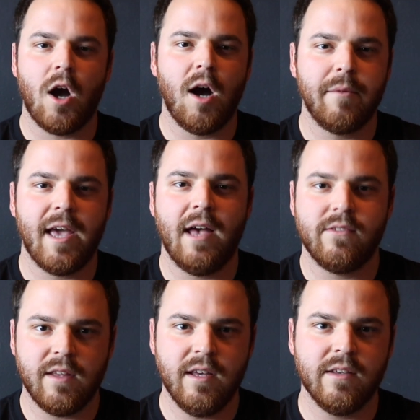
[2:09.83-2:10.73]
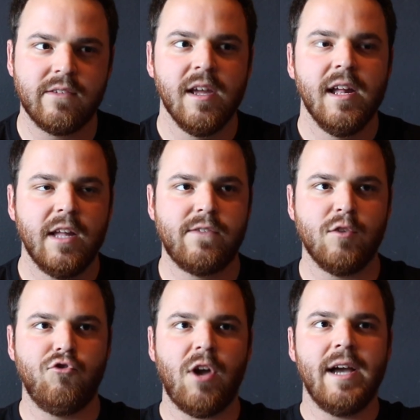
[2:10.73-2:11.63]
Comcast is, it's
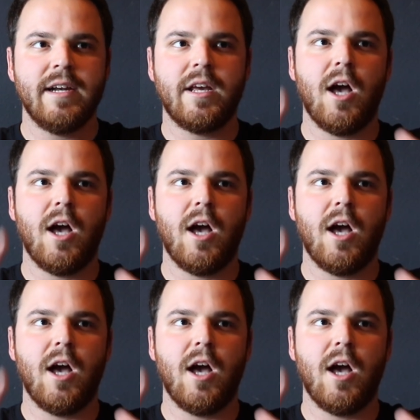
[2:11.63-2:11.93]
the giant